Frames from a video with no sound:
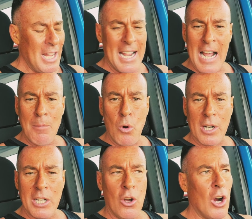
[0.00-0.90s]
And I'm
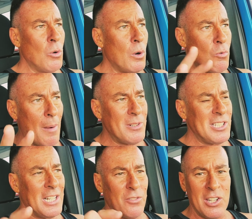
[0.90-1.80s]
working hard with
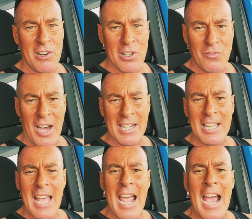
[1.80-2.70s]
representatives here in Nevada.
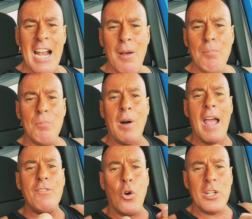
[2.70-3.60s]
And
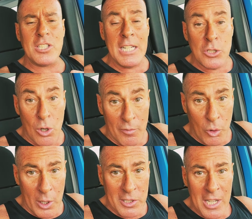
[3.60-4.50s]
my voice is your
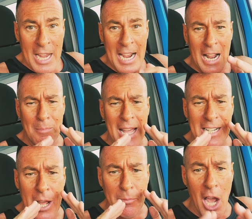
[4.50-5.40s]
voice. And I'm
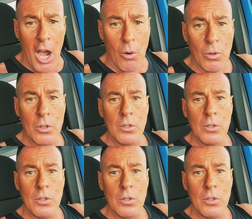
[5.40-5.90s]
letting them know.